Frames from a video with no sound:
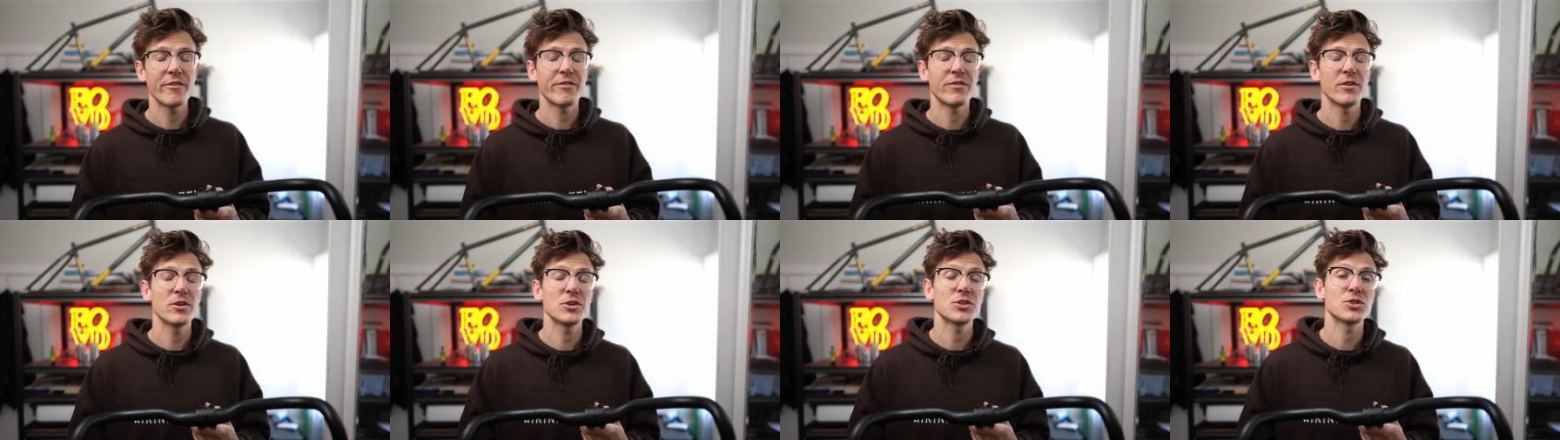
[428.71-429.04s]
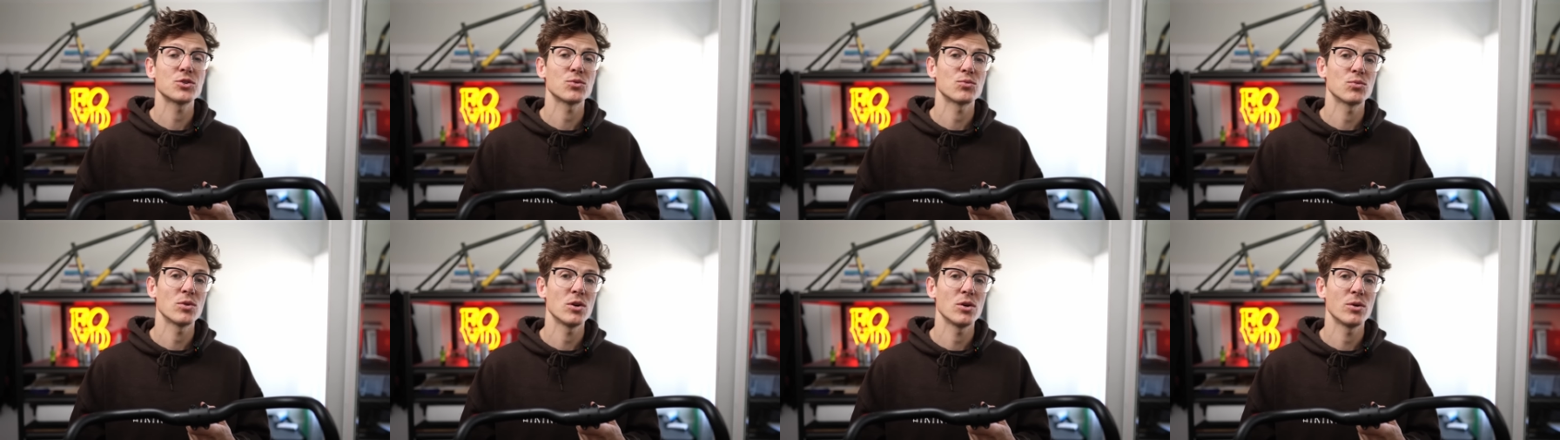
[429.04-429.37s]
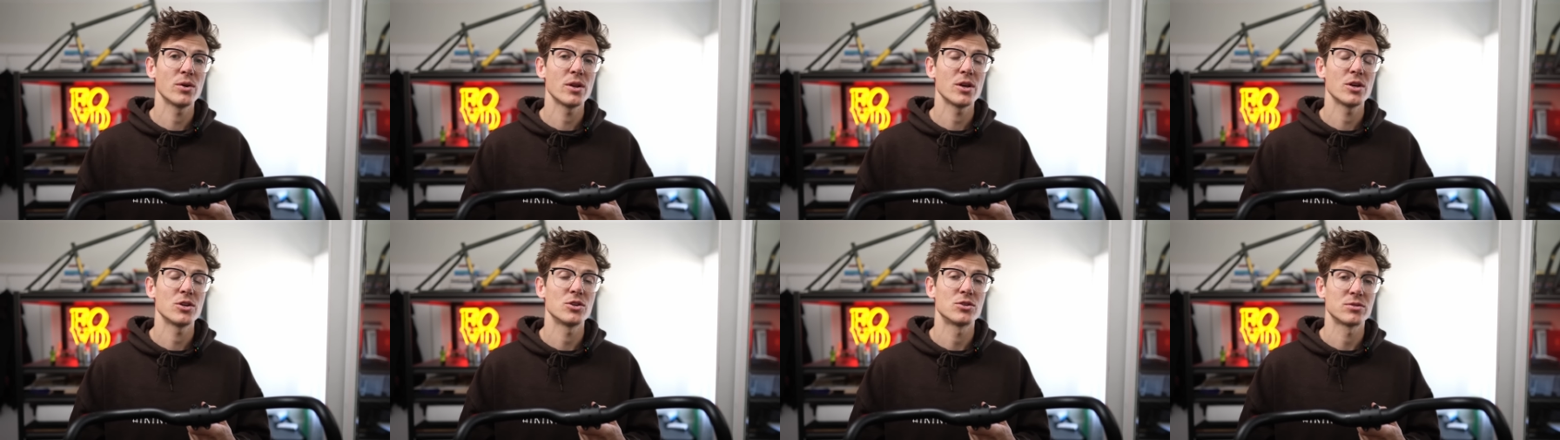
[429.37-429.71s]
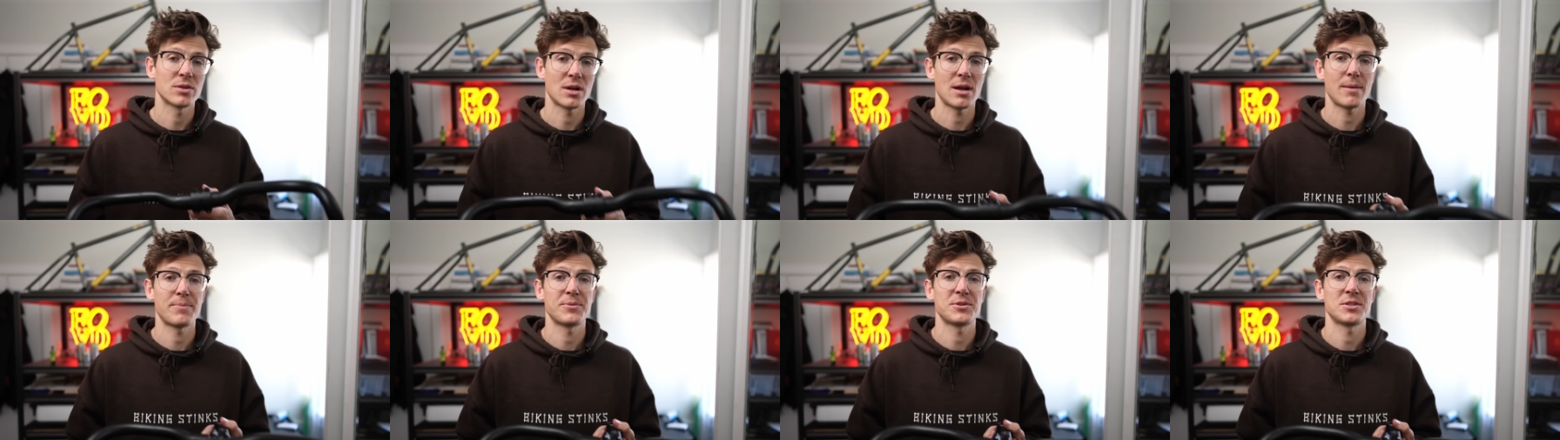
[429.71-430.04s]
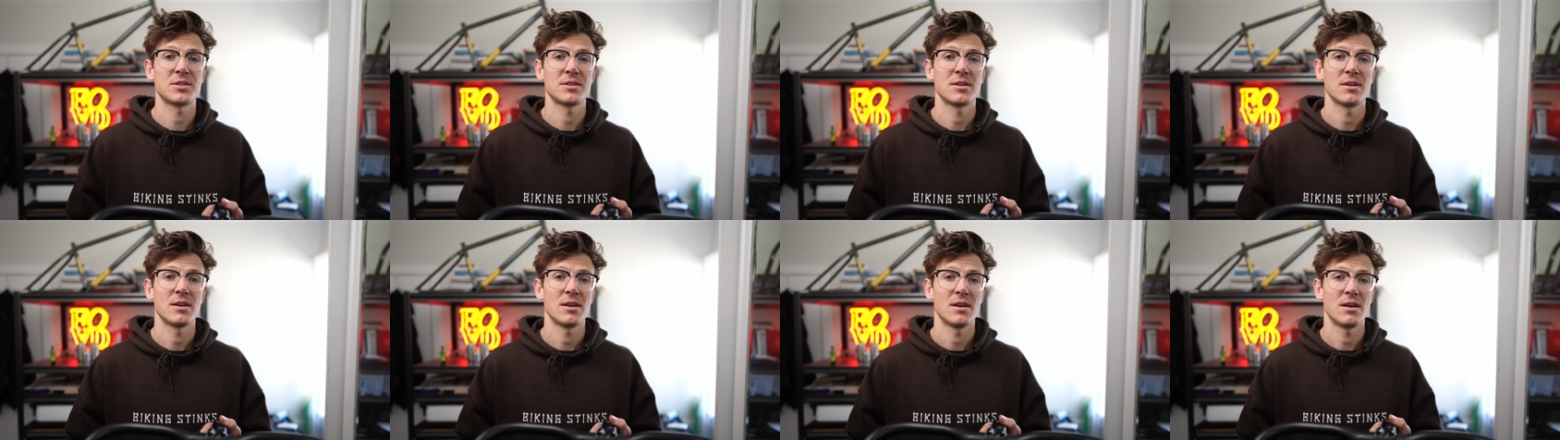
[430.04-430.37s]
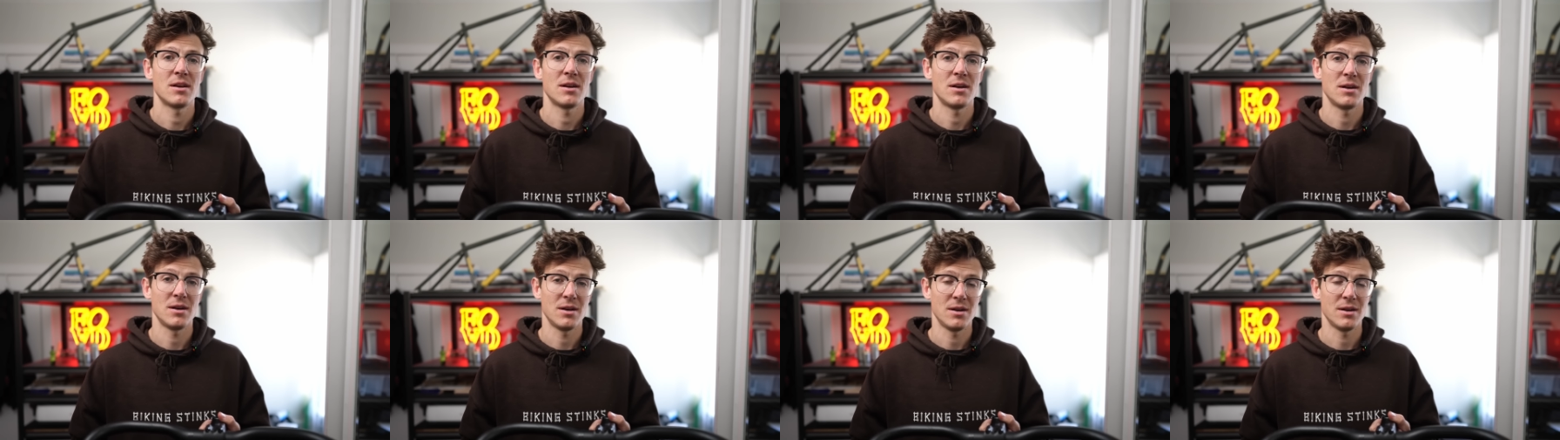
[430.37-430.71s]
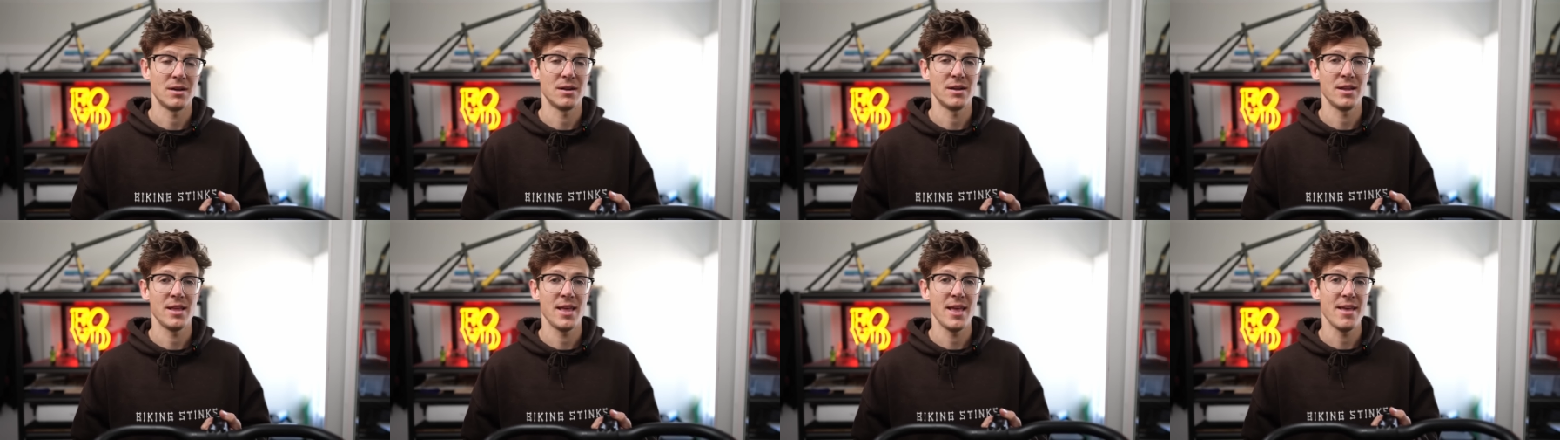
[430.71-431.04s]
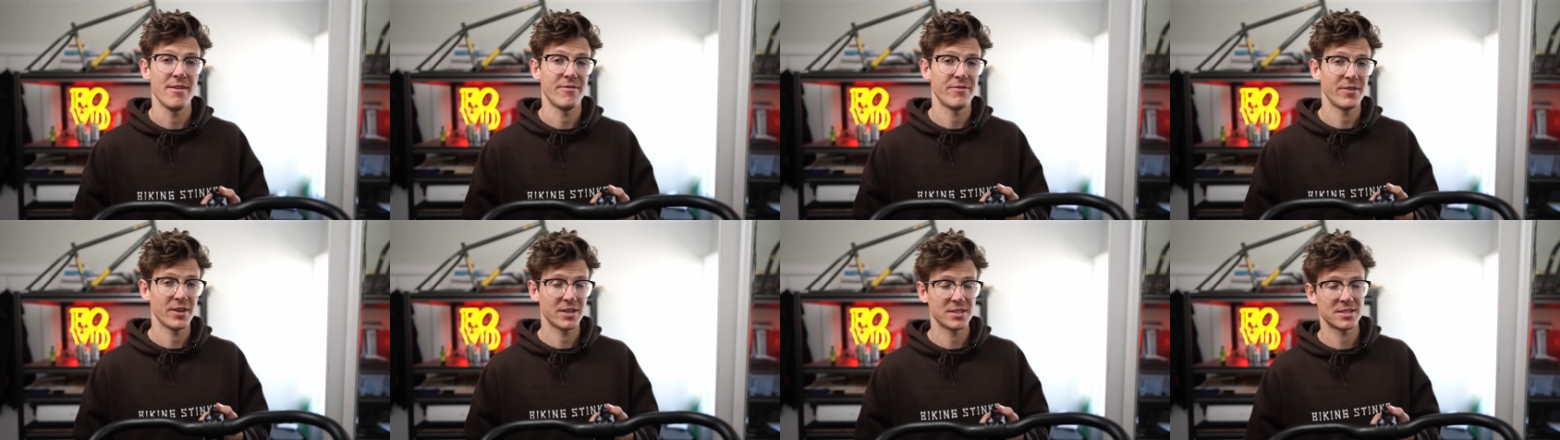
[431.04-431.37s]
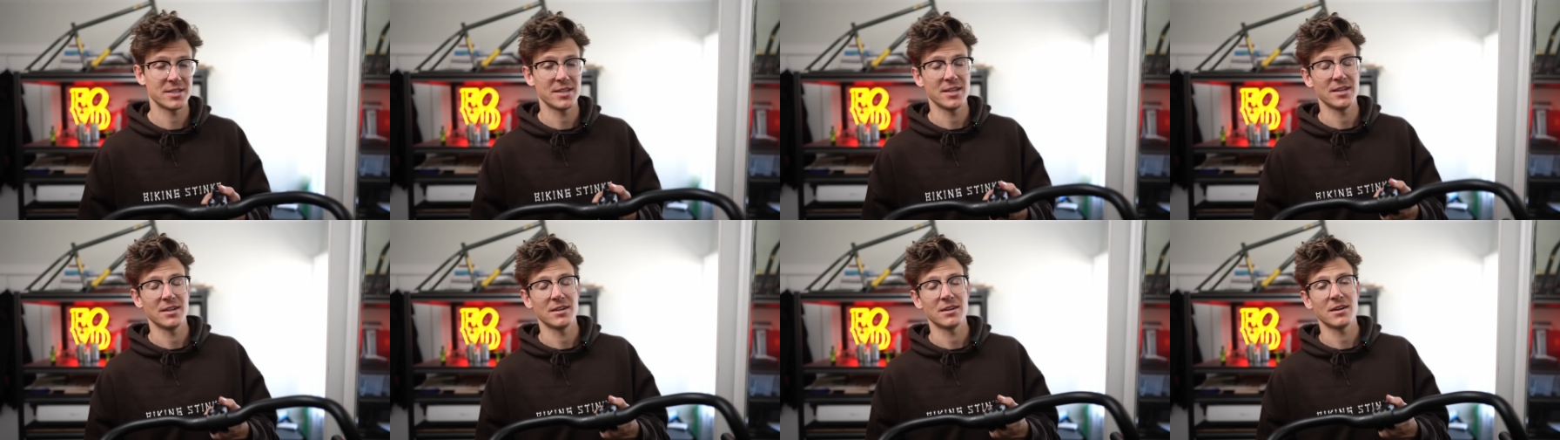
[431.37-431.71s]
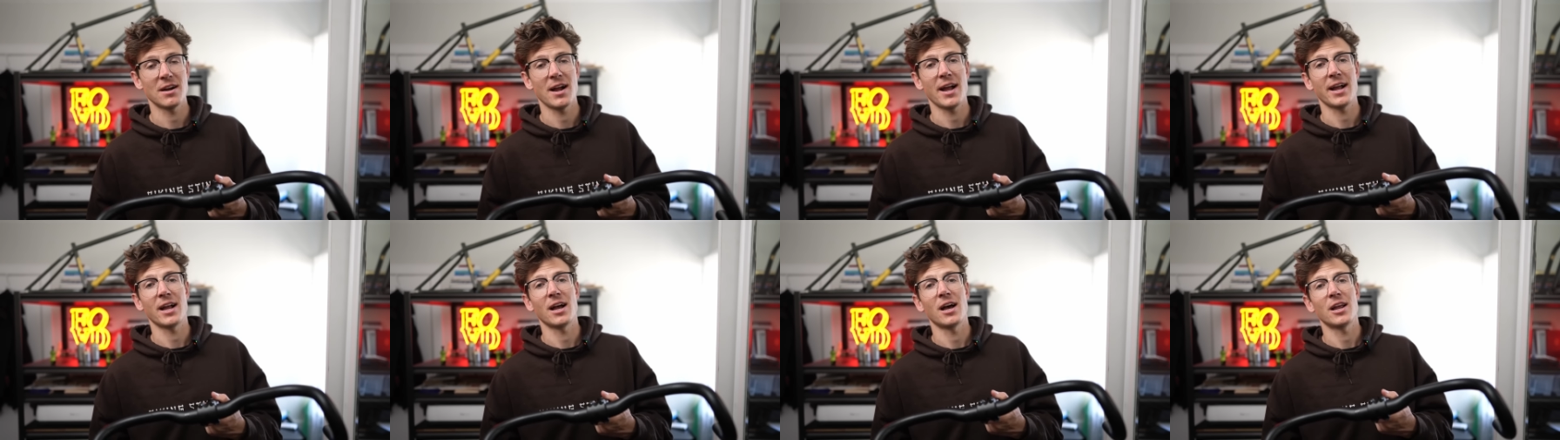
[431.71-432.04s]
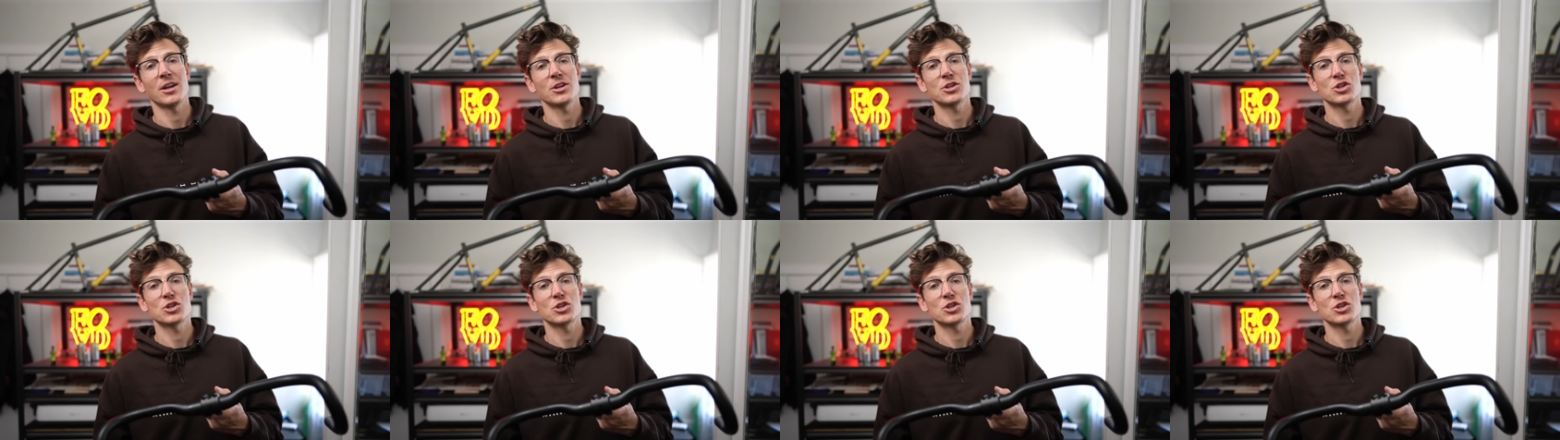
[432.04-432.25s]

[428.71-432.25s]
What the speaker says: I first rode drops on a fixed gear, I got